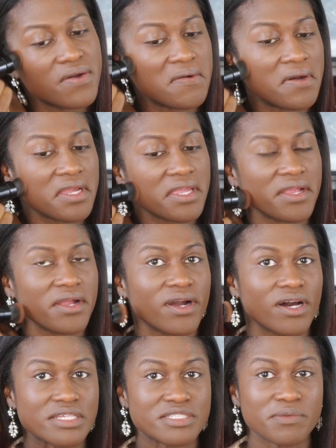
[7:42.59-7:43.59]
while you're
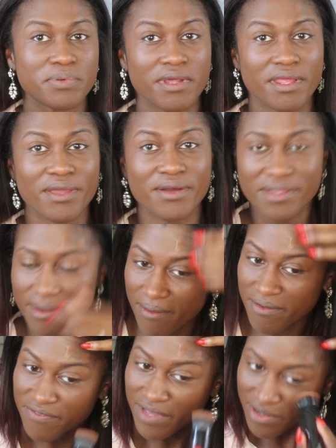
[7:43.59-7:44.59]
also putting on
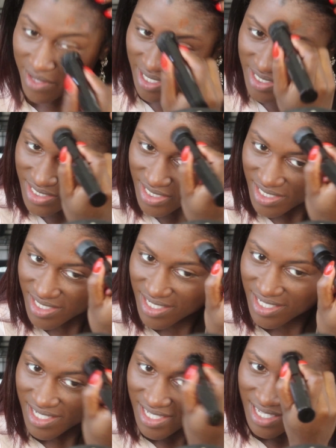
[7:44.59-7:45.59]
your foundation.
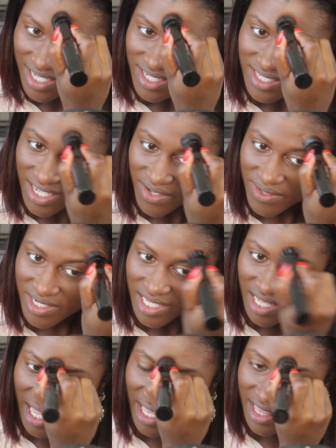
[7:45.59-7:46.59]
I really
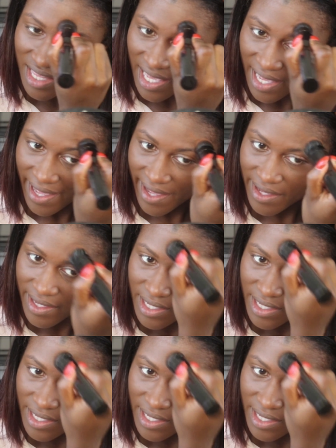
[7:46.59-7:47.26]
like that.